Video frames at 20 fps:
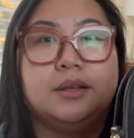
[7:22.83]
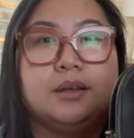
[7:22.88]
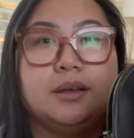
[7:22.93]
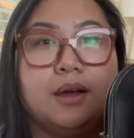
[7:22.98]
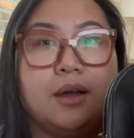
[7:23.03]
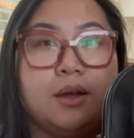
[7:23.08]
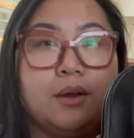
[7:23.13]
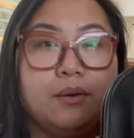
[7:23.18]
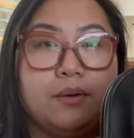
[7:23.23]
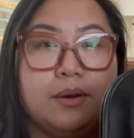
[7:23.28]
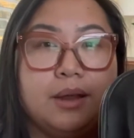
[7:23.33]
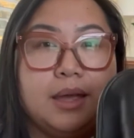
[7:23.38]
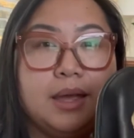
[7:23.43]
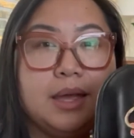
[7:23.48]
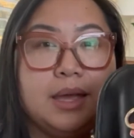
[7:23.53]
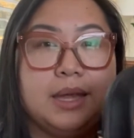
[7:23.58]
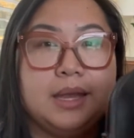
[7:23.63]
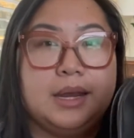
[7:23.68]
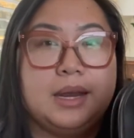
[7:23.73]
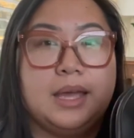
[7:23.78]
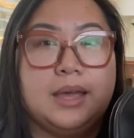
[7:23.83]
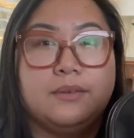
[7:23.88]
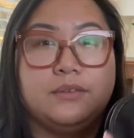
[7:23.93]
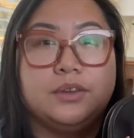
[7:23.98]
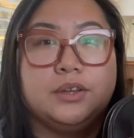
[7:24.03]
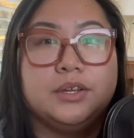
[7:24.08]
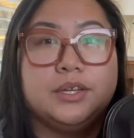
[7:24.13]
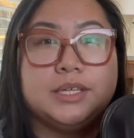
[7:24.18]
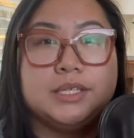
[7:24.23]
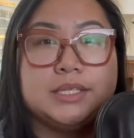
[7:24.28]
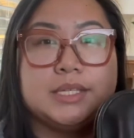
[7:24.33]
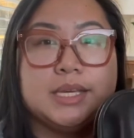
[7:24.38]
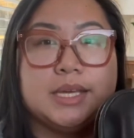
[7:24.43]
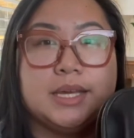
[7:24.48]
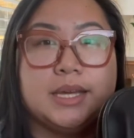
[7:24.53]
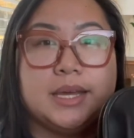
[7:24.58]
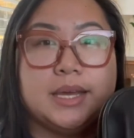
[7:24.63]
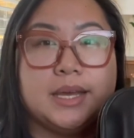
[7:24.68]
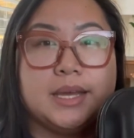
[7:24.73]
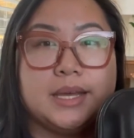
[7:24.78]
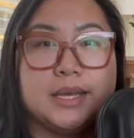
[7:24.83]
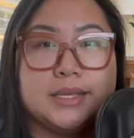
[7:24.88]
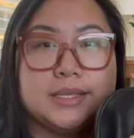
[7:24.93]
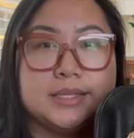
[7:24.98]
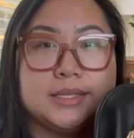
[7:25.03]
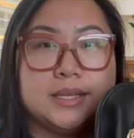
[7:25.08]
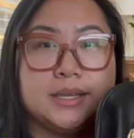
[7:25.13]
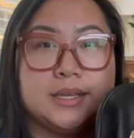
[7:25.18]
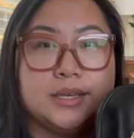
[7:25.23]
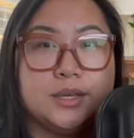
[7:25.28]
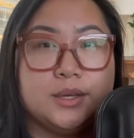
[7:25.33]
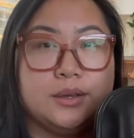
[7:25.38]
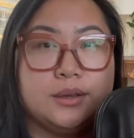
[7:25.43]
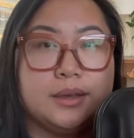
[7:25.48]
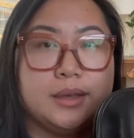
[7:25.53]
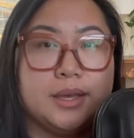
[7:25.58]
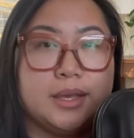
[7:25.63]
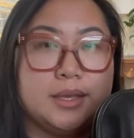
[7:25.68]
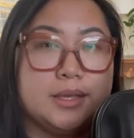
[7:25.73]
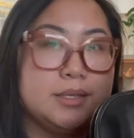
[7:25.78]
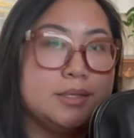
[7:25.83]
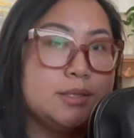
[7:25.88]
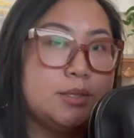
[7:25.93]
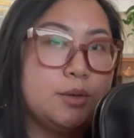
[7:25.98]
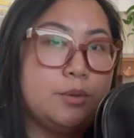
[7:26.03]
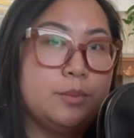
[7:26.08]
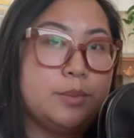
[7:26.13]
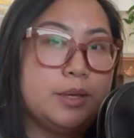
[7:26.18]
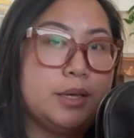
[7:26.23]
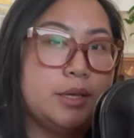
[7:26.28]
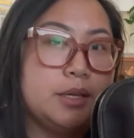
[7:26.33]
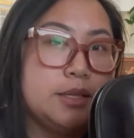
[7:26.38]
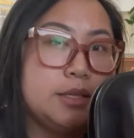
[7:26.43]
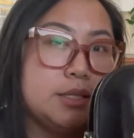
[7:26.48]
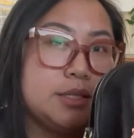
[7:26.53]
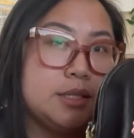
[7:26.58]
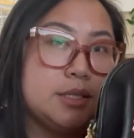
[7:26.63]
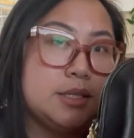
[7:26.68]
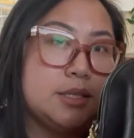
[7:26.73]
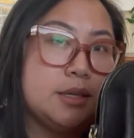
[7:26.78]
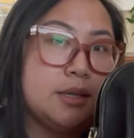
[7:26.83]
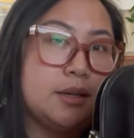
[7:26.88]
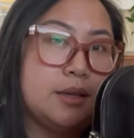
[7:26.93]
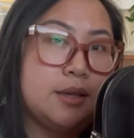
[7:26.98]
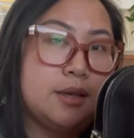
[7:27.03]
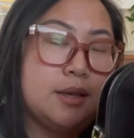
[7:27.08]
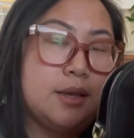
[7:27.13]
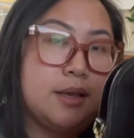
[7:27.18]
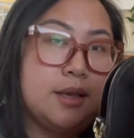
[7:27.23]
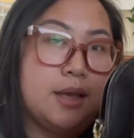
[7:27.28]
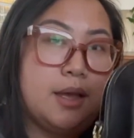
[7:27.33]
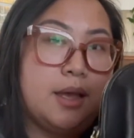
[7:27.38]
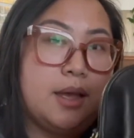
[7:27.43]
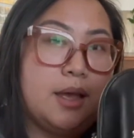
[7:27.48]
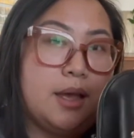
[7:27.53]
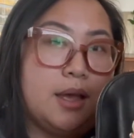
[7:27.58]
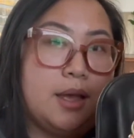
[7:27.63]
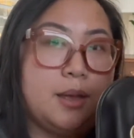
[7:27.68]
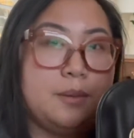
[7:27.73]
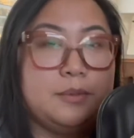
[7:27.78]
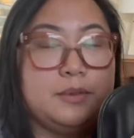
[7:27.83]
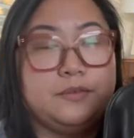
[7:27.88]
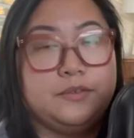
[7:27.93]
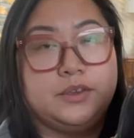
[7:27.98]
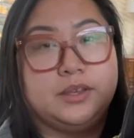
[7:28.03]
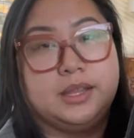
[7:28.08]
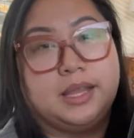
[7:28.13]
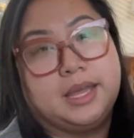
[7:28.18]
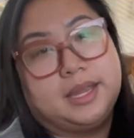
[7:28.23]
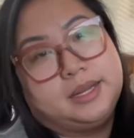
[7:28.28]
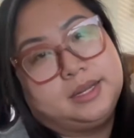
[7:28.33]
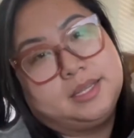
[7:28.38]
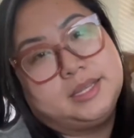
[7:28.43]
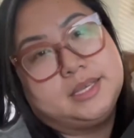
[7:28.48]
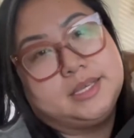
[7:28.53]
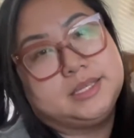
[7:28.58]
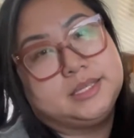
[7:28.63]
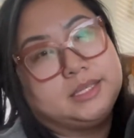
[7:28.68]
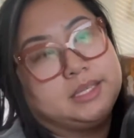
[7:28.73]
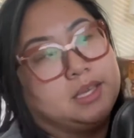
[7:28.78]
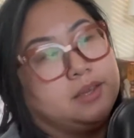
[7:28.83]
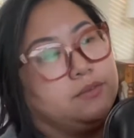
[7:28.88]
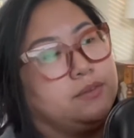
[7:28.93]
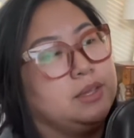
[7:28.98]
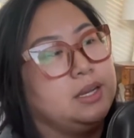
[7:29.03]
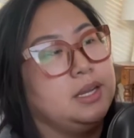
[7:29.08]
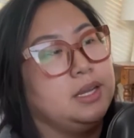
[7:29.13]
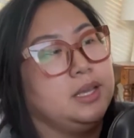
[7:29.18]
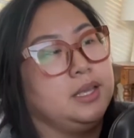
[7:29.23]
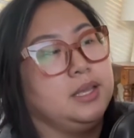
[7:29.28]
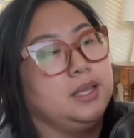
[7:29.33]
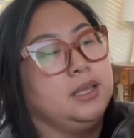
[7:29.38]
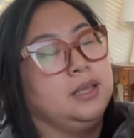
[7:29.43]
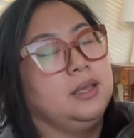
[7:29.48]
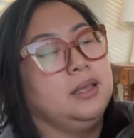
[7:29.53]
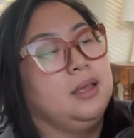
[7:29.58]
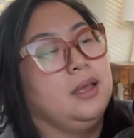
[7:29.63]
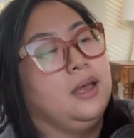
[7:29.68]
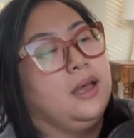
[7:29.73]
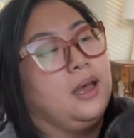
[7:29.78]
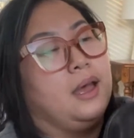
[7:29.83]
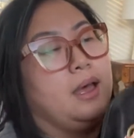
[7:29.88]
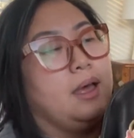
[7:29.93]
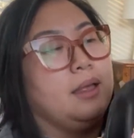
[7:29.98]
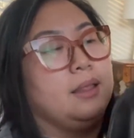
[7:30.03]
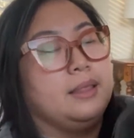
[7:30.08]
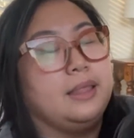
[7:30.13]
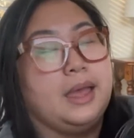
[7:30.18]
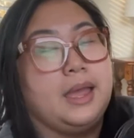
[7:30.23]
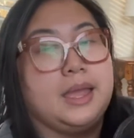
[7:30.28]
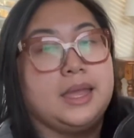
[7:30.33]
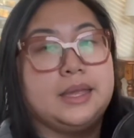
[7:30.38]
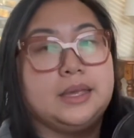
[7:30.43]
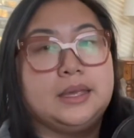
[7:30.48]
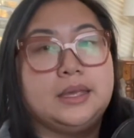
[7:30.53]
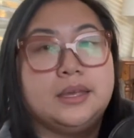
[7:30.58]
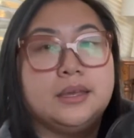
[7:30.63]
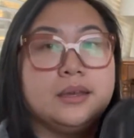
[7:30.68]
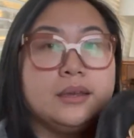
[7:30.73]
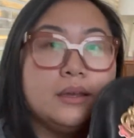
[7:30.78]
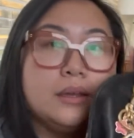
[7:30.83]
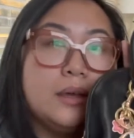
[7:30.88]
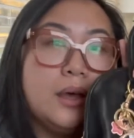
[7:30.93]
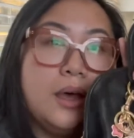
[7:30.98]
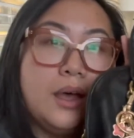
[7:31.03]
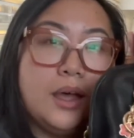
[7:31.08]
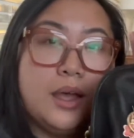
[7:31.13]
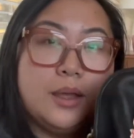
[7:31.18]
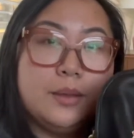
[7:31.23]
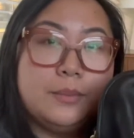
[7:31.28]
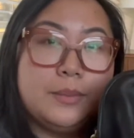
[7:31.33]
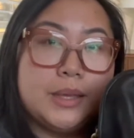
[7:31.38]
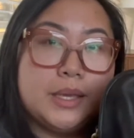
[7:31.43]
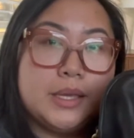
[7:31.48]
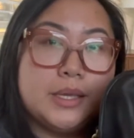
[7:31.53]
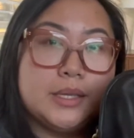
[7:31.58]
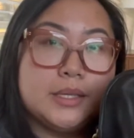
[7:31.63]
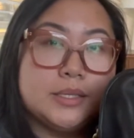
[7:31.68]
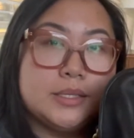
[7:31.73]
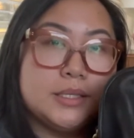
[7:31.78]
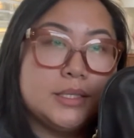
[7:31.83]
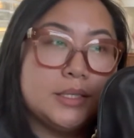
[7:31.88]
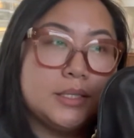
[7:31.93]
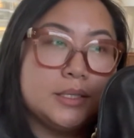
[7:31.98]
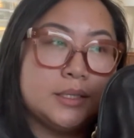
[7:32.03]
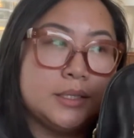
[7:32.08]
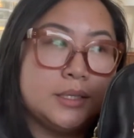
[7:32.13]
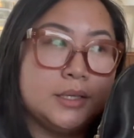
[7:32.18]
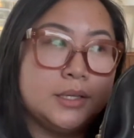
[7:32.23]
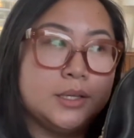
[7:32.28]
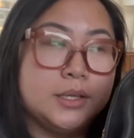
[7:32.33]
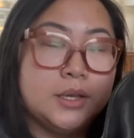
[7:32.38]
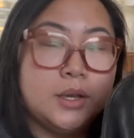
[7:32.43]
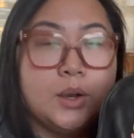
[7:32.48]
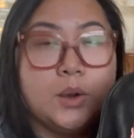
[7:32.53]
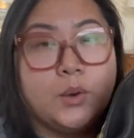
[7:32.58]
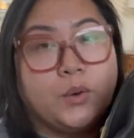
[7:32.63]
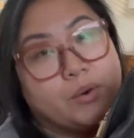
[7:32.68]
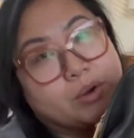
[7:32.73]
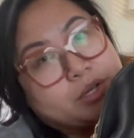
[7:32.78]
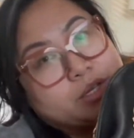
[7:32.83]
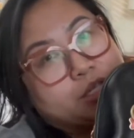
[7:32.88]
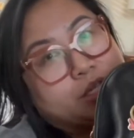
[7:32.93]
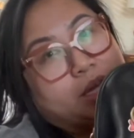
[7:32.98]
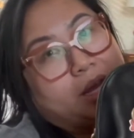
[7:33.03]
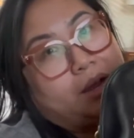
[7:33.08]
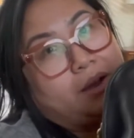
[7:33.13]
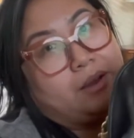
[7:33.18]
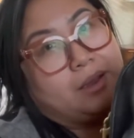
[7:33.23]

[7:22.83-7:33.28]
All right, have a good day, guys. Thank you guys so much. If you like this, give it a like, comment, or share